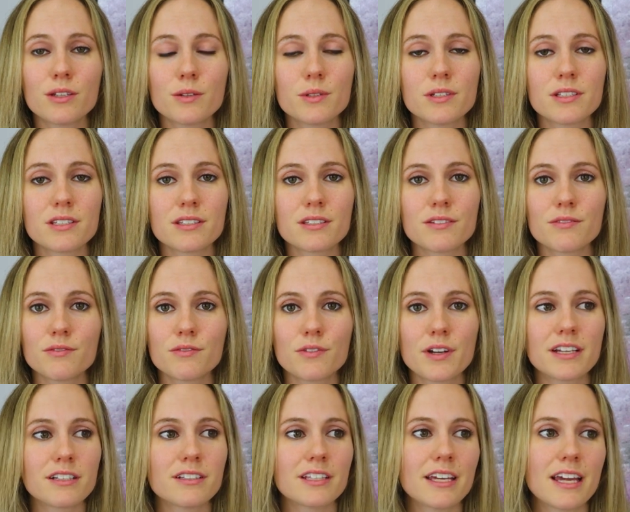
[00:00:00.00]
who is
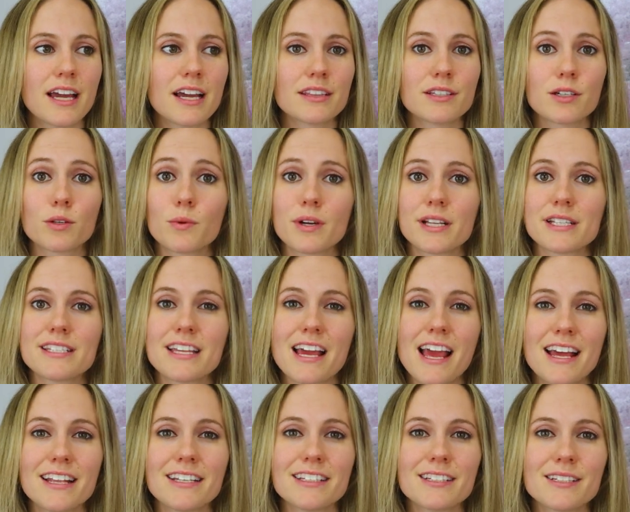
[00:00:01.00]
frankly at their wits
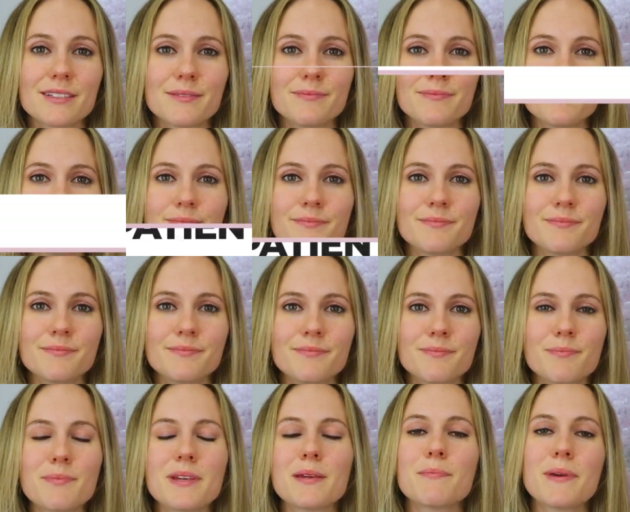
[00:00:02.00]
end
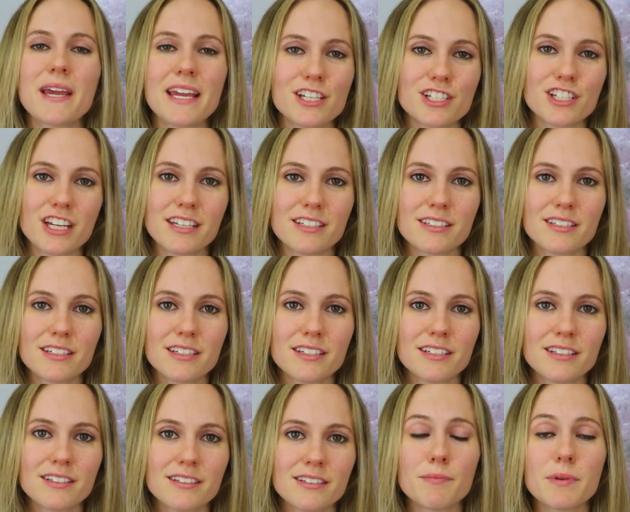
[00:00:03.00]
be patient.
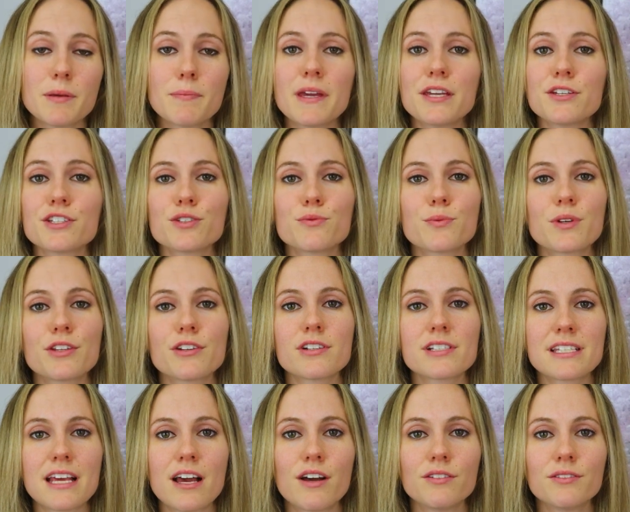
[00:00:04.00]
Be patient with
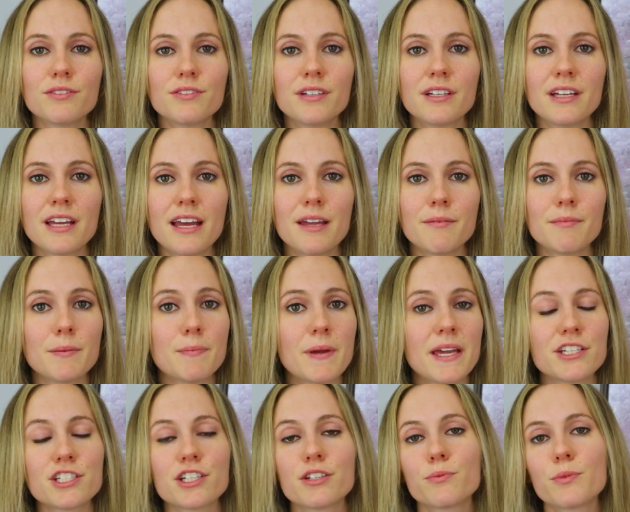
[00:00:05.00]
yourself and be
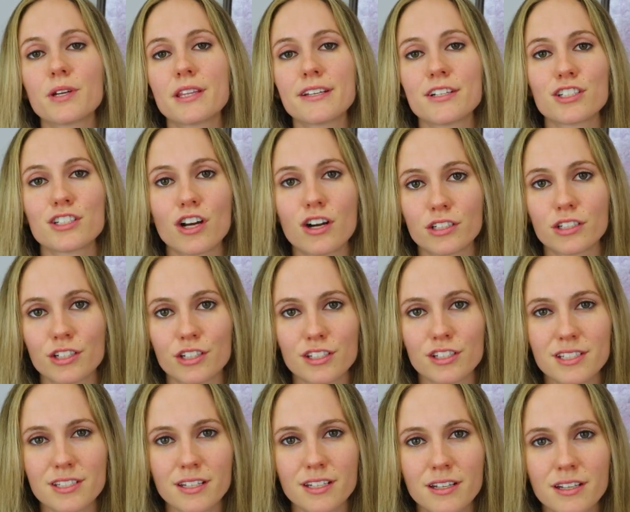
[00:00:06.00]
patient with your
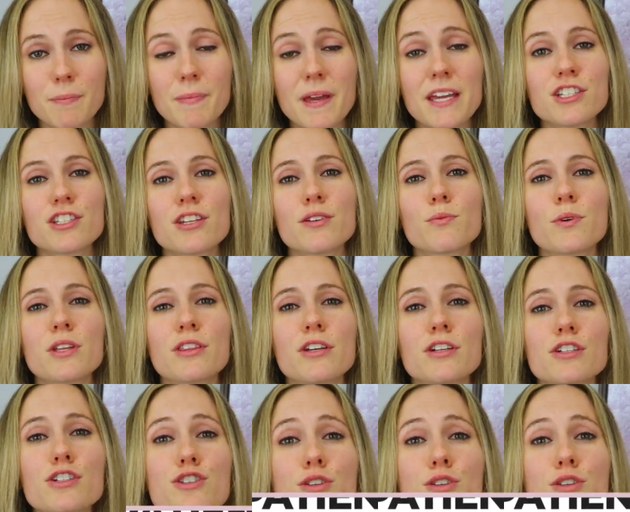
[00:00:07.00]
doctors. Be patient with your